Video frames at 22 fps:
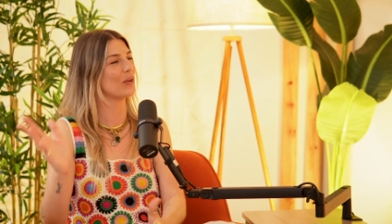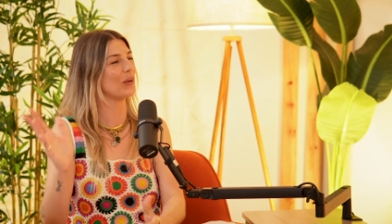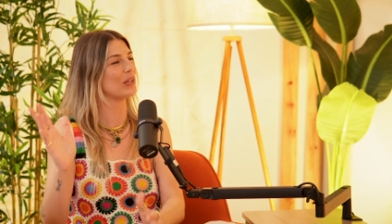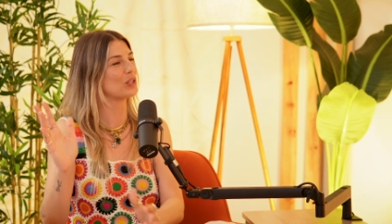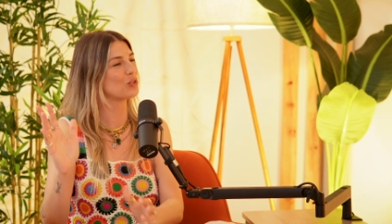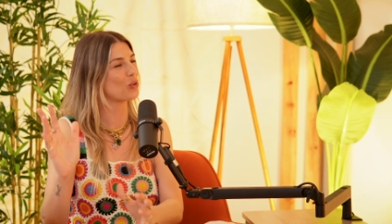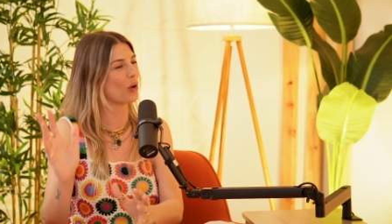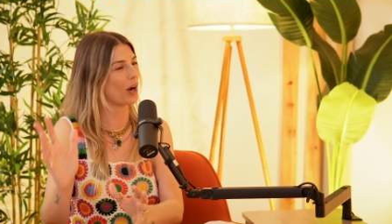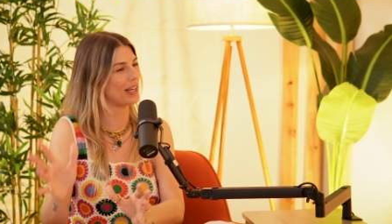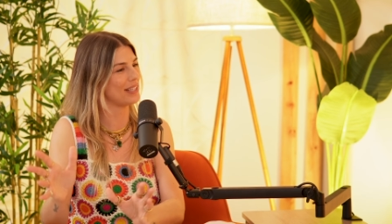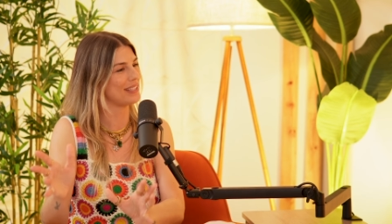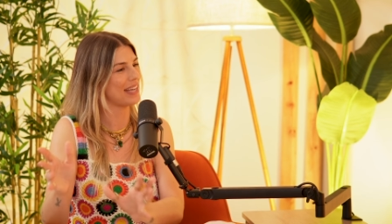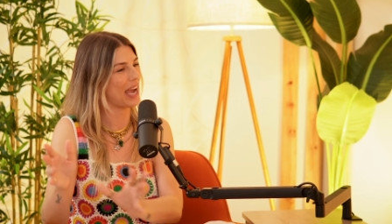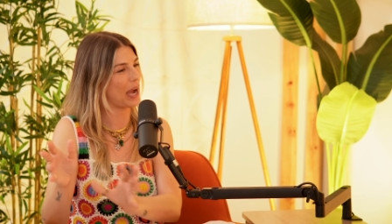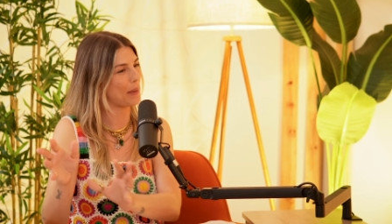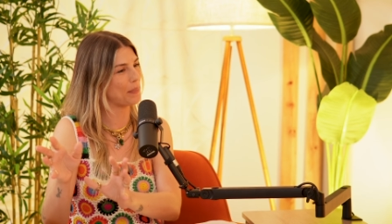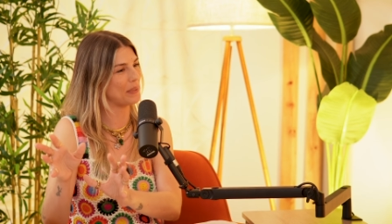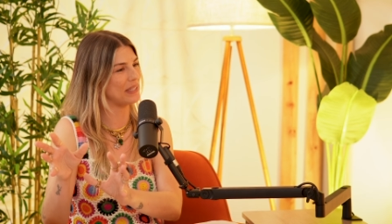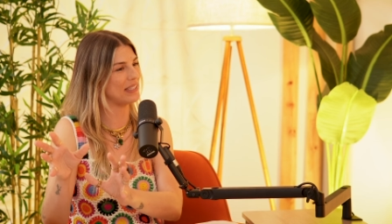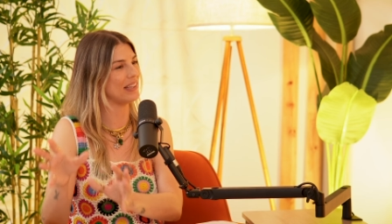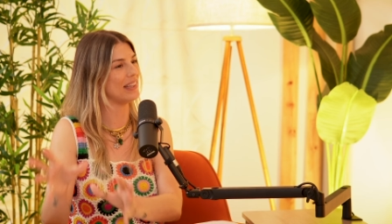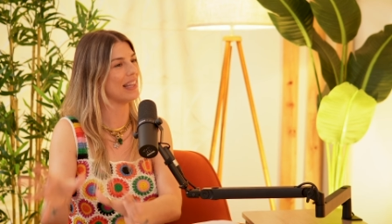So yeah. like trying to
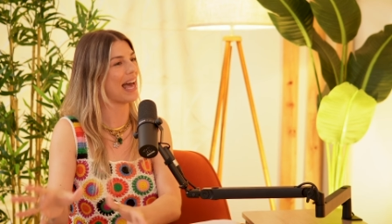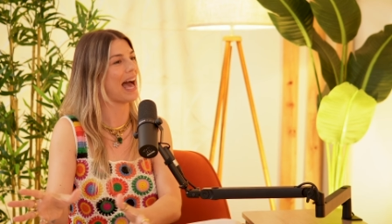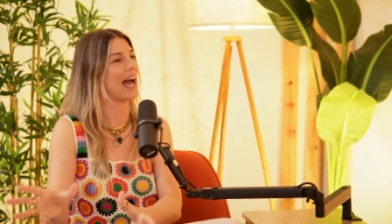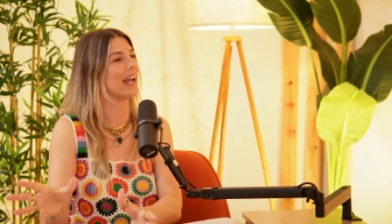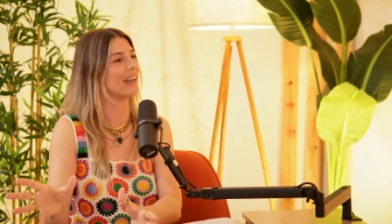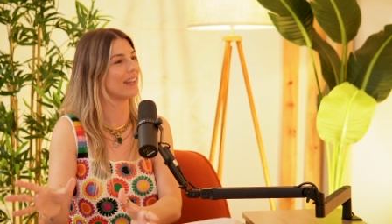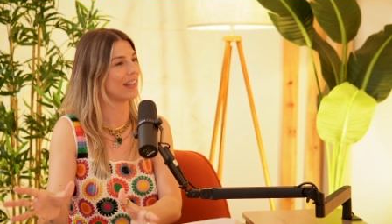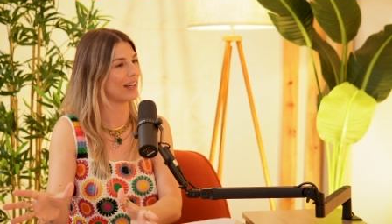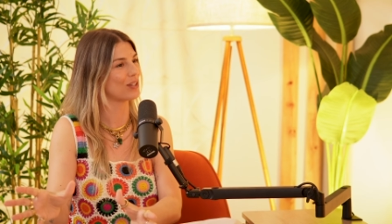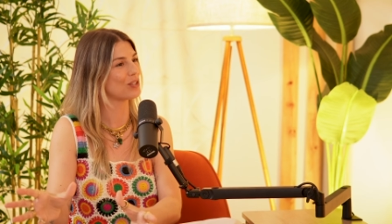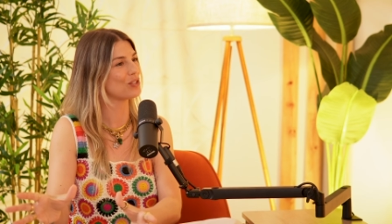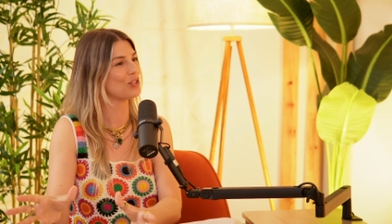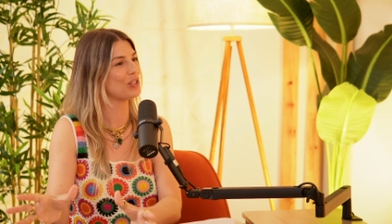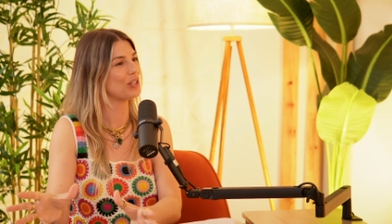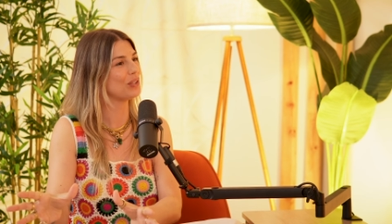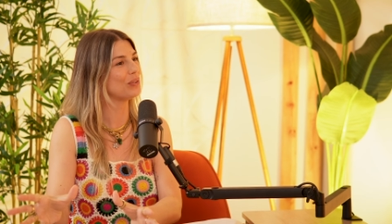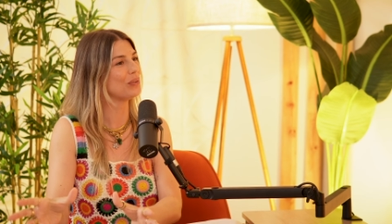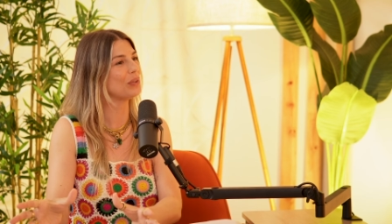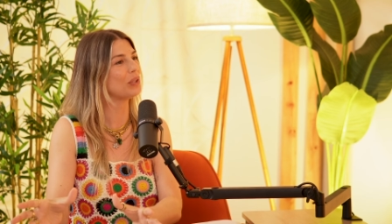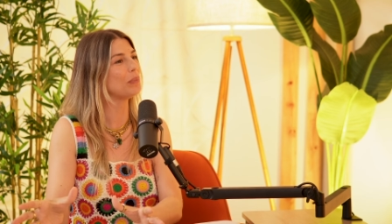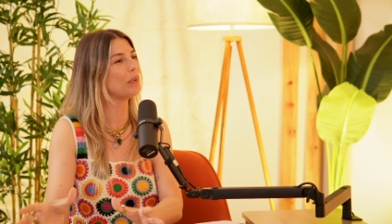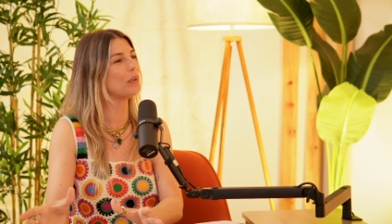tap into that
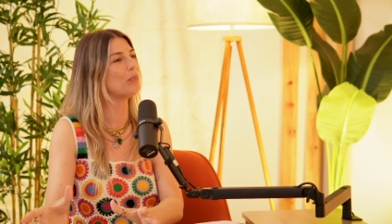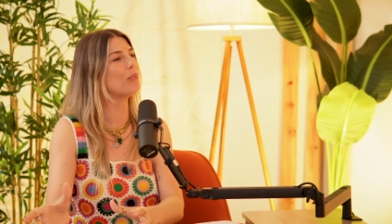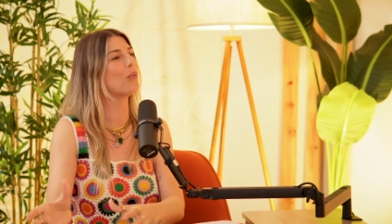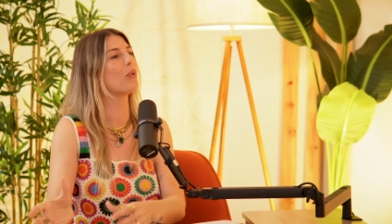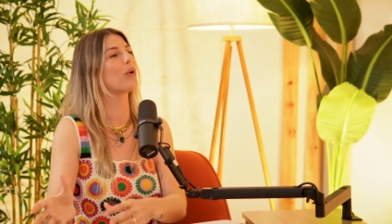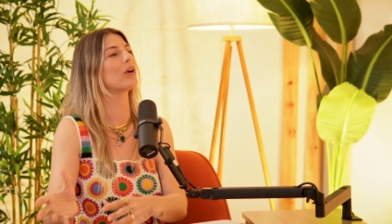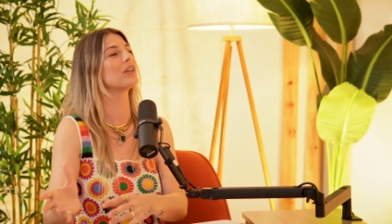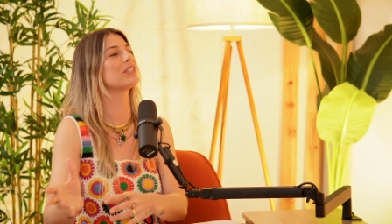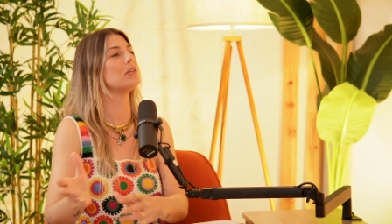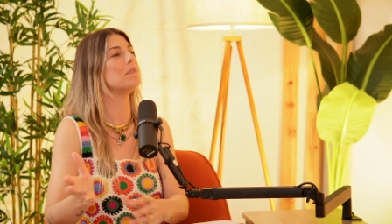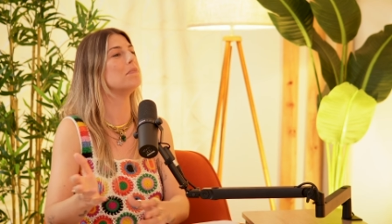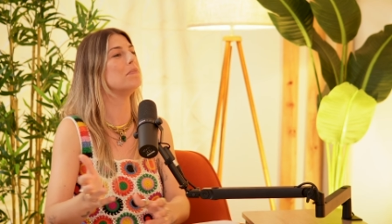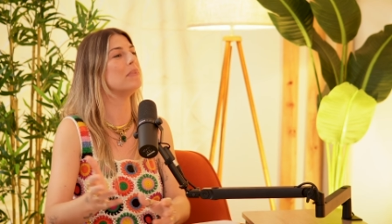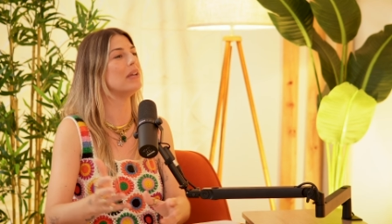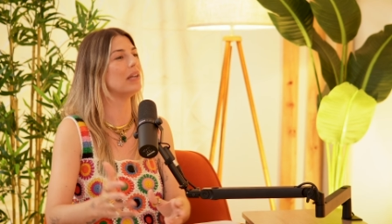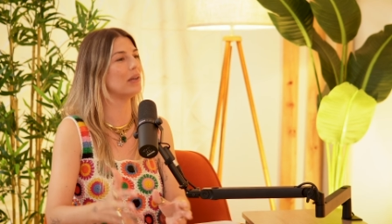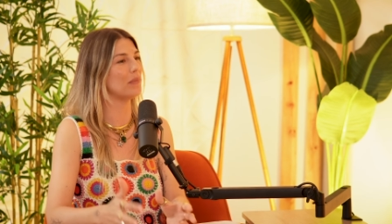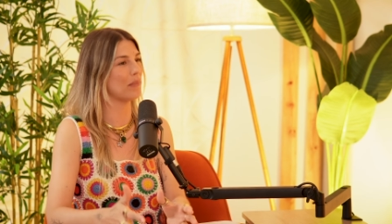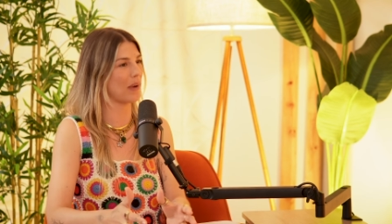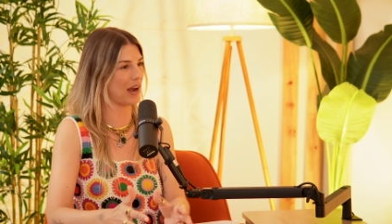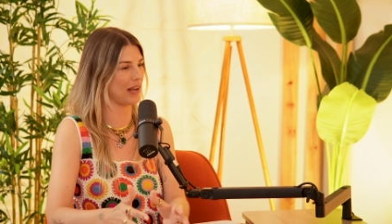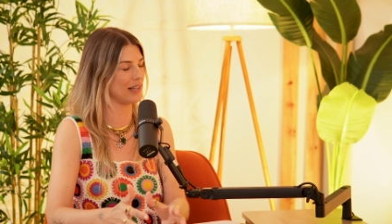energy a little bit more to
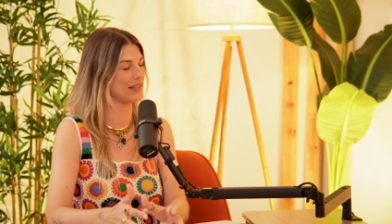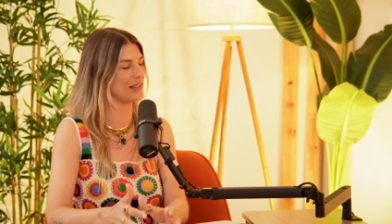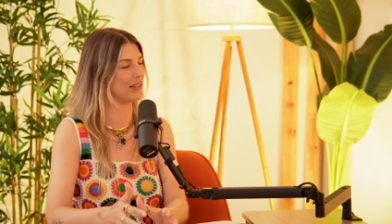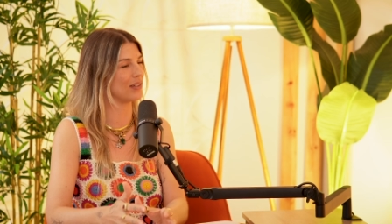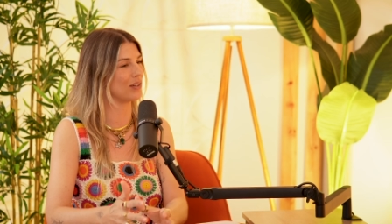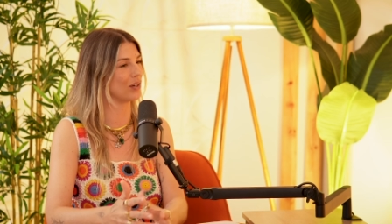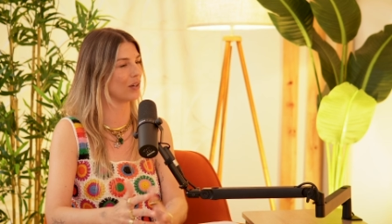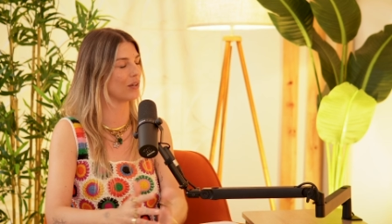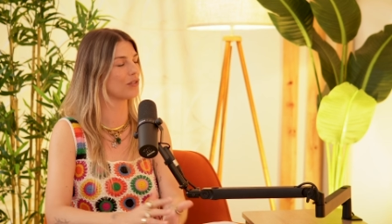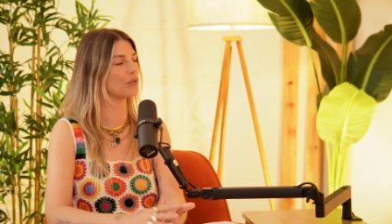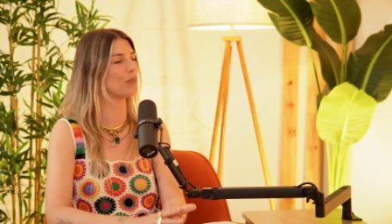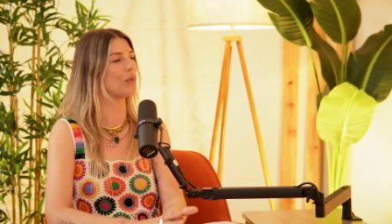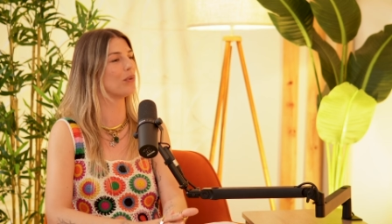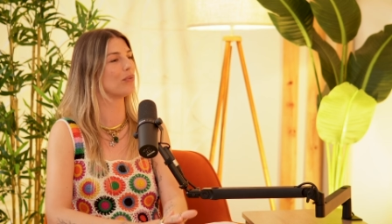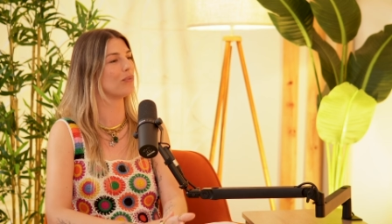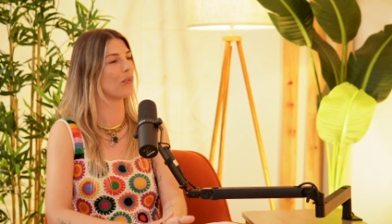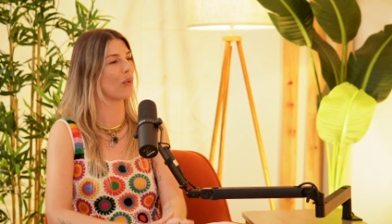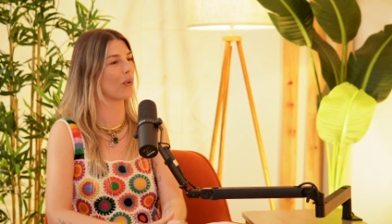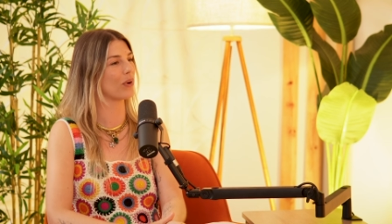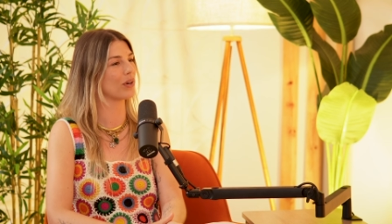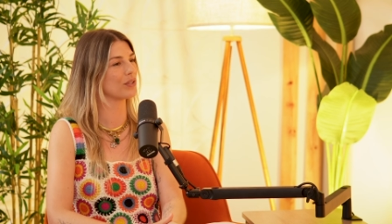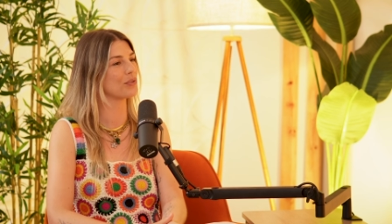minimize the nerves
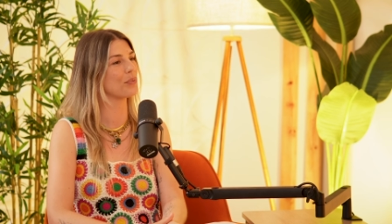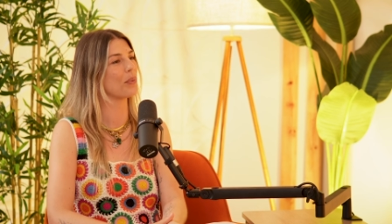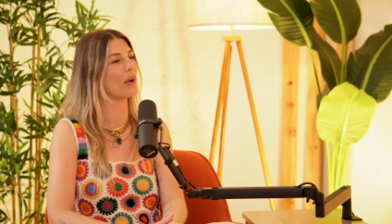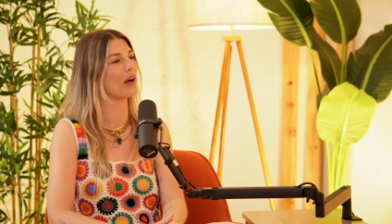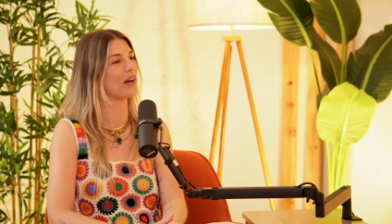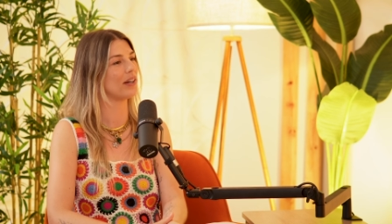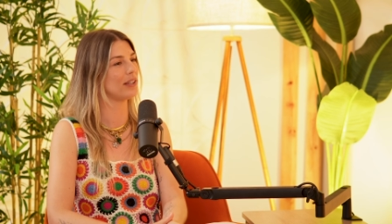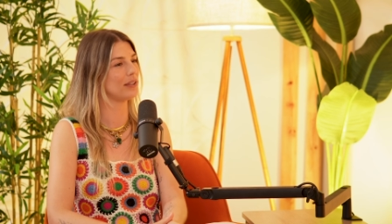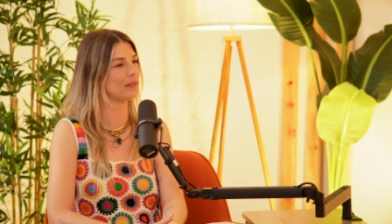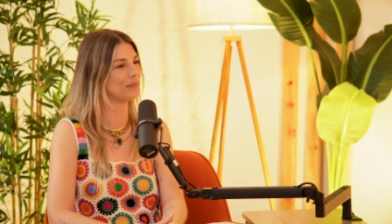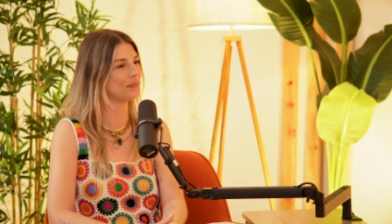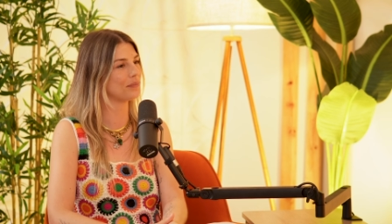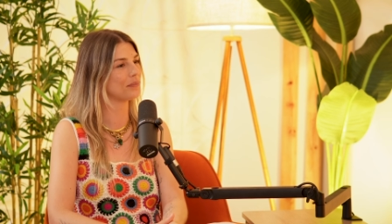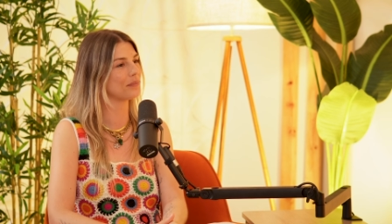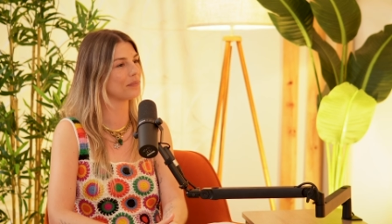before as well.